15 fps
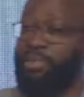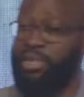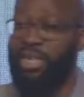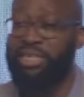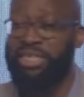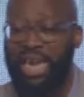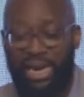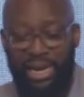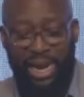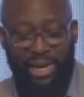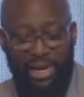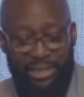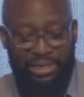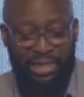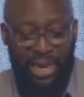the tail end,
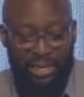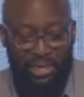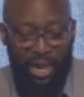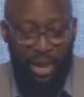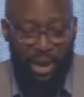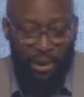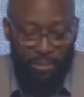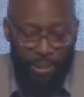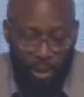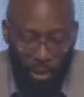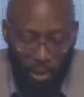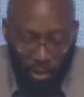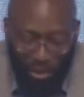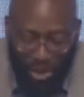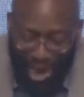he's saying,
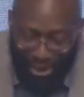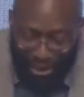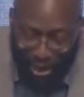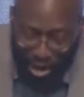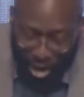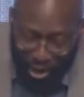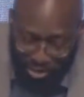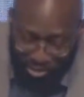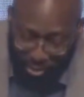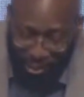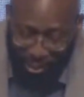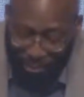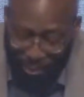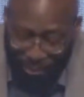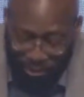oh, gather us from
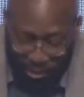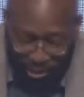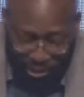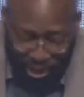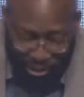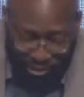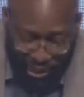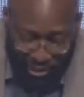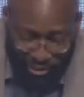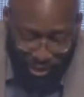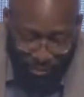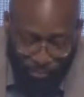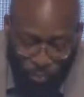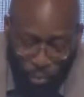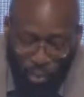among the Gentiles,
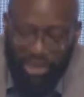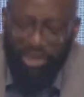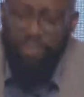which